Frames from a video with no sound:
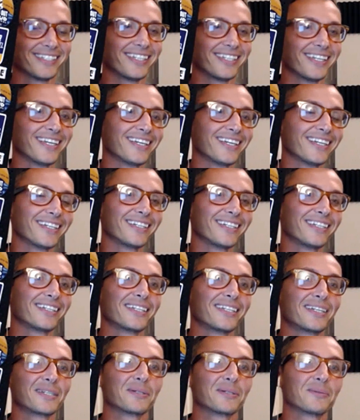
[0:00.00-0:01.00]

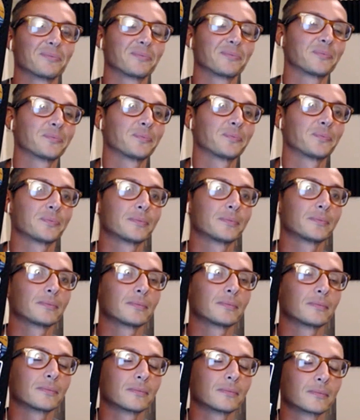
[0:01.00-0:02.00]

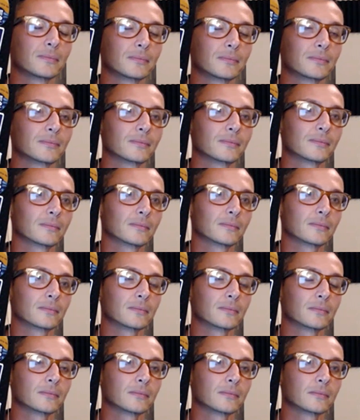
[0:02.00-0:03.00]

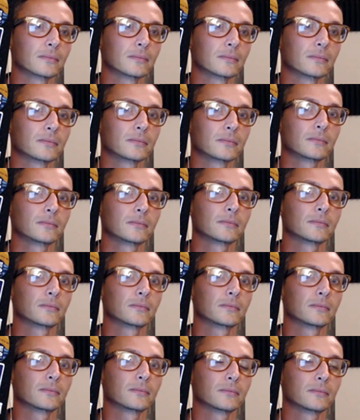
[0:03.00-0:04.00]

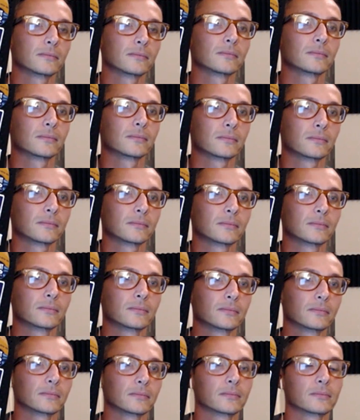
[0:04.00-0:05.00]

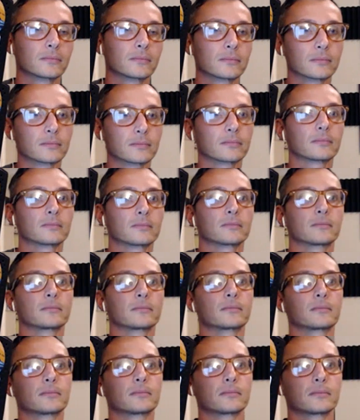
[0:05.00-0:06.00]

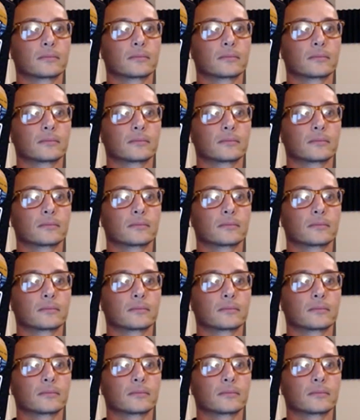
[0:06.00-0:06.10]
[no speech]